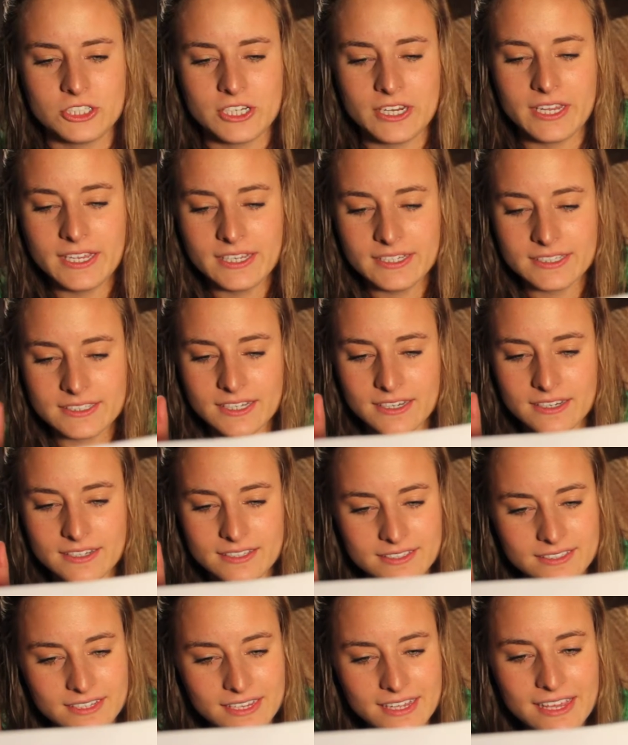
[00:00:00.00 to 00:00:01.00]

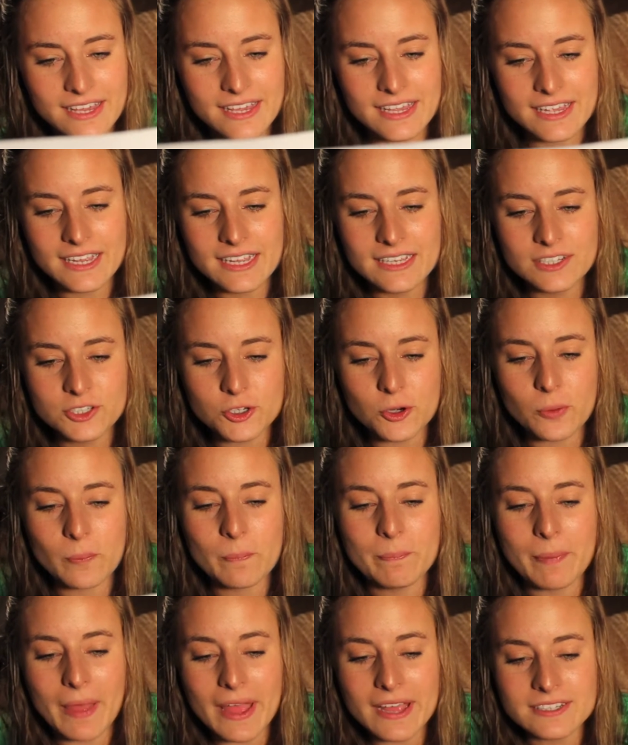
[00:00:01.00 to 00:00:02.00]
Jesus, he is your
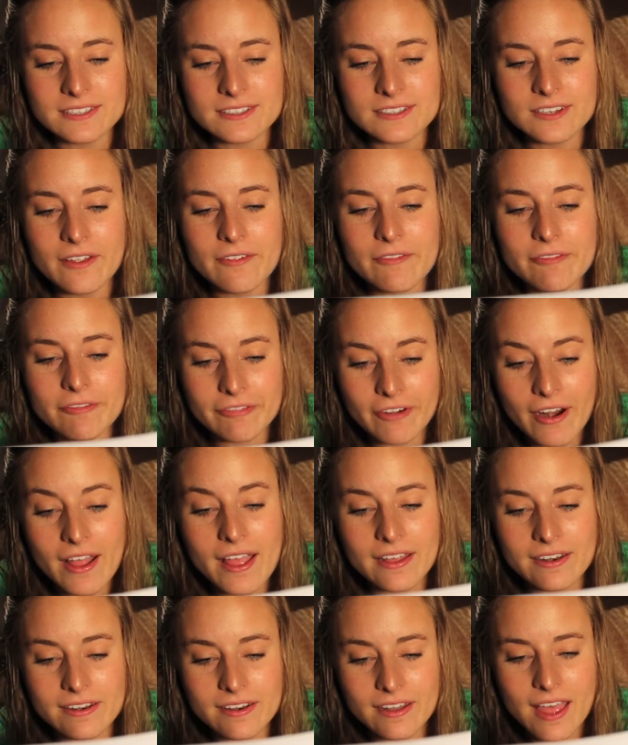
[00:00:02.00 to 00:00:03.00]
best
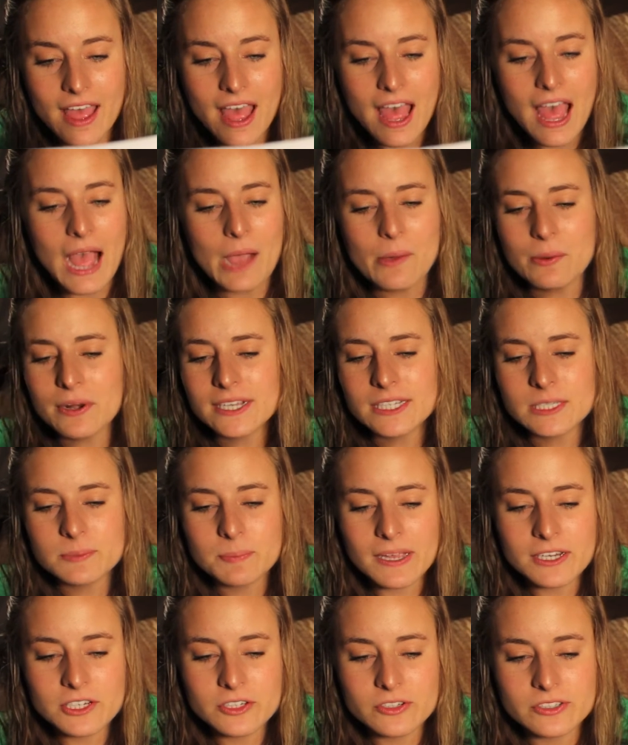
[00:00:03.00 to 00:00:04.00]
friend. I would
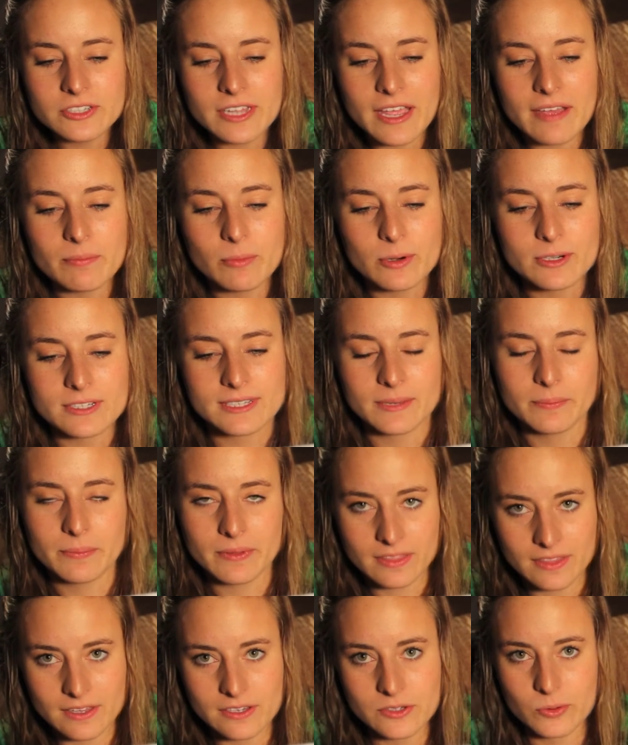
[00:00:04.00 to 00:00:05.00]
expect you to have more
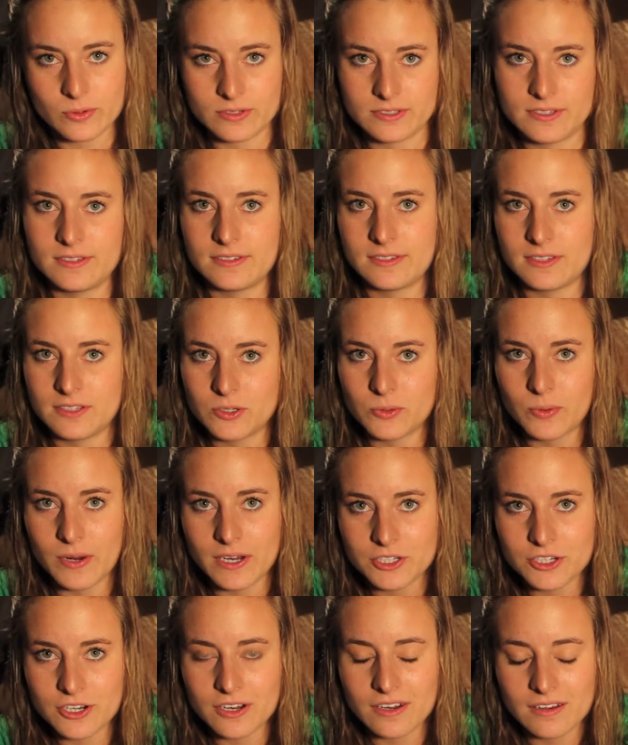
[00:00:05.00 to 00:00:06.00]
sympathy towards this
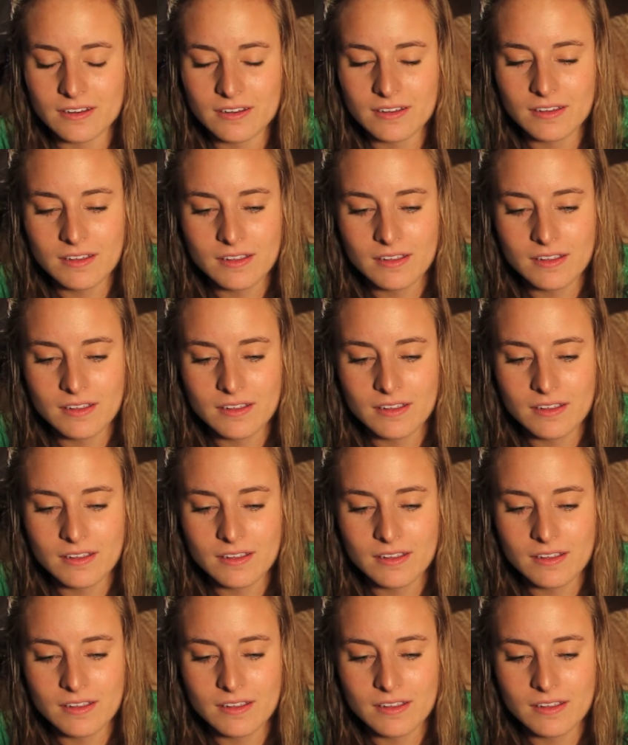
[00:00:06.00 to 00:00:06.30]
situation.